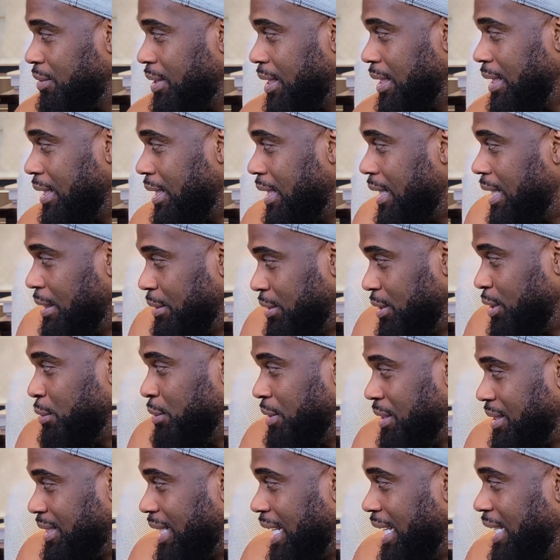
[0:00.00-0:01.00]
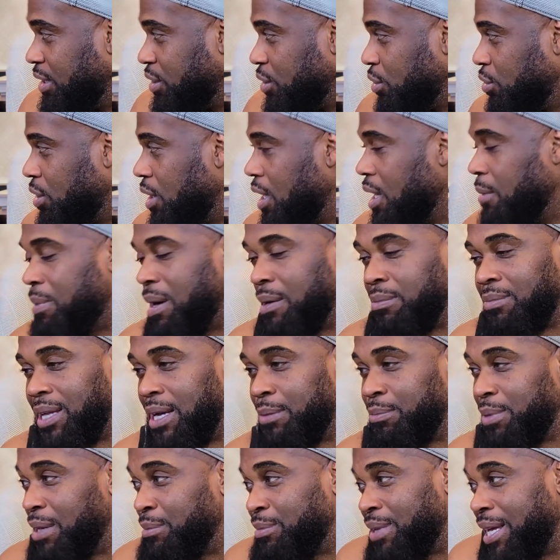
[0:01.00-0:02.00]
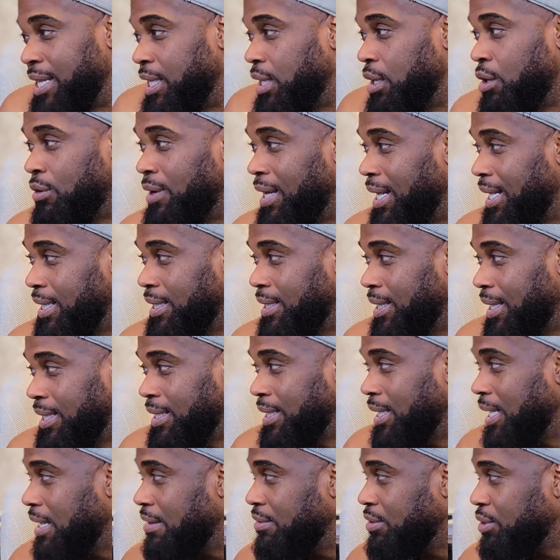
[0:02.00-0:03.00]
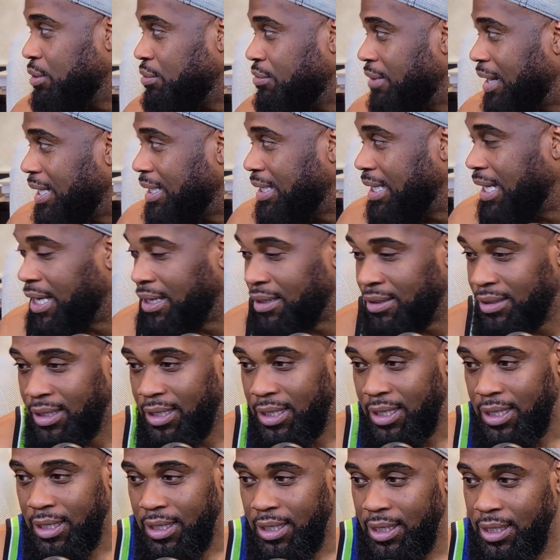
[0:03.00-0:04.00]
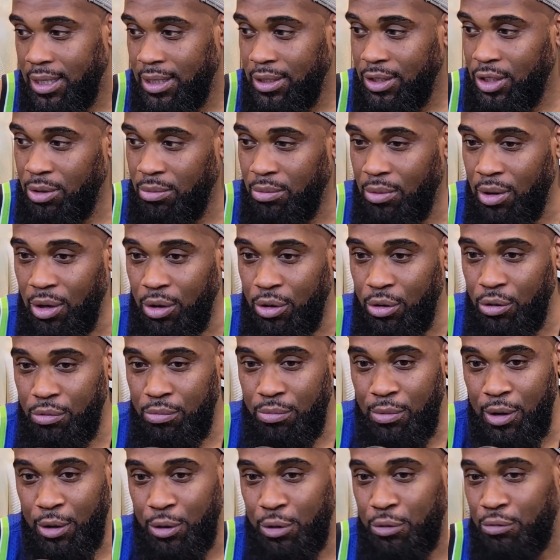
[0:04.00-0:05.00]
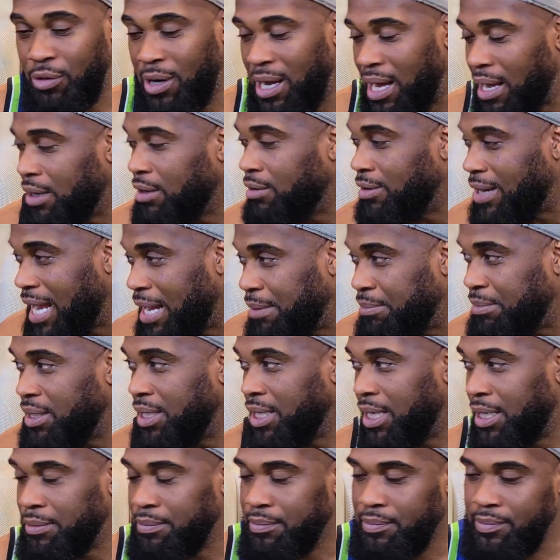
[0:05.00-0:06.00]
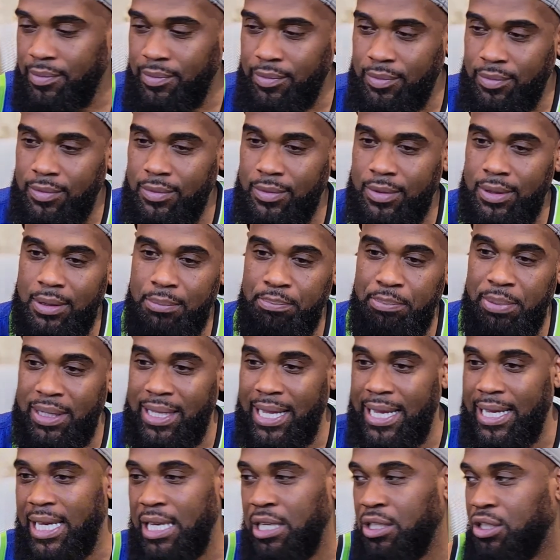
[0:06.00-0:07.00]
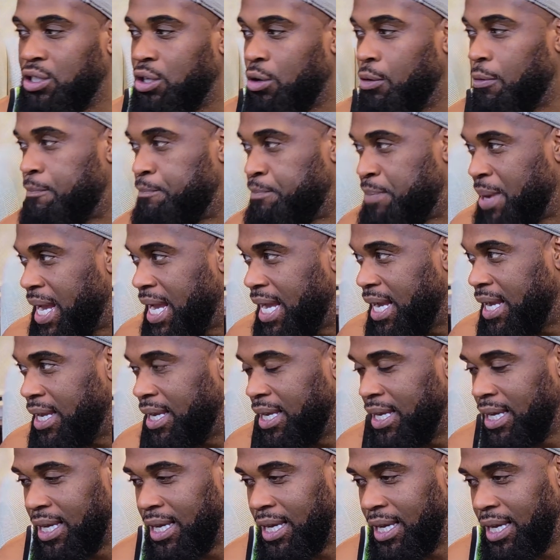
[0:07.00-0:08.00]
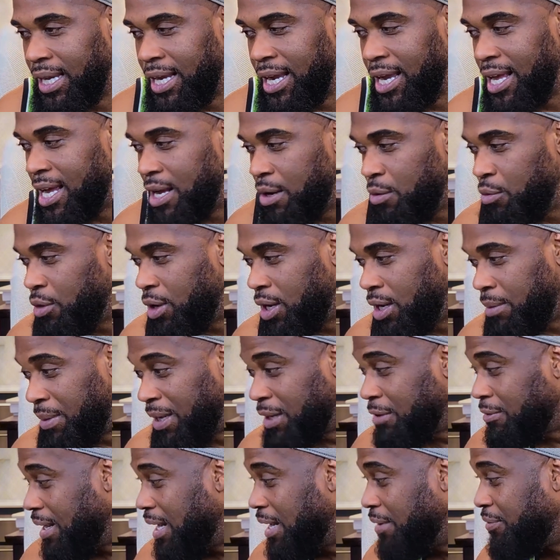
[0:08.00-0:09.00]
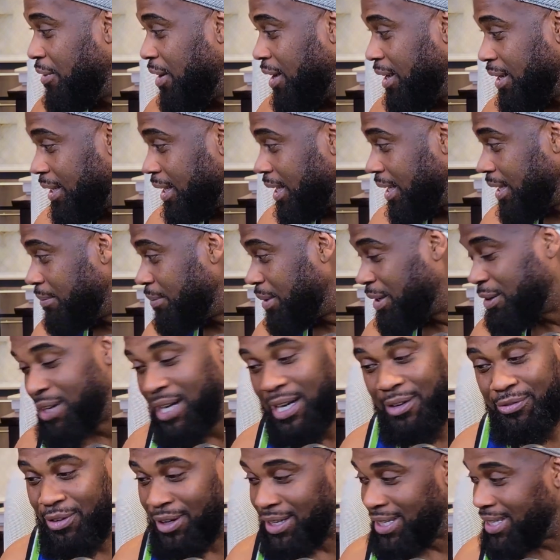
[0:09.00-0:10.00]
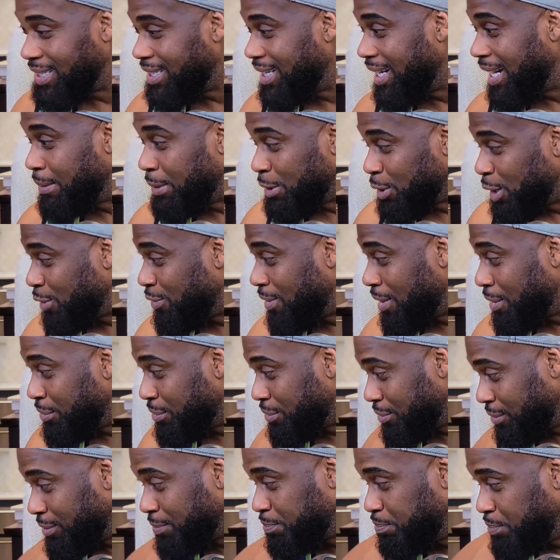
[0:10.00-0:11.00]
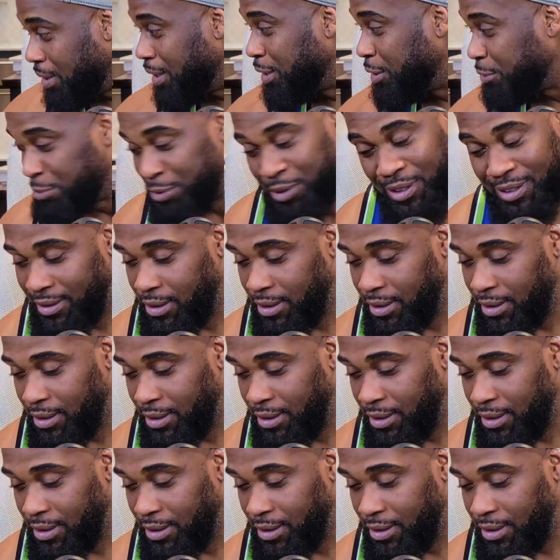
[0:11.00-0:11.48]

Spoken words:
Like, I just know he's Diesel. I'm like, yo, I ain't hearing you right now. So my Uncle Rod grabbed me up, but like he's so big, he didn't want it. My grandfather didn't care. My grandfather punch me.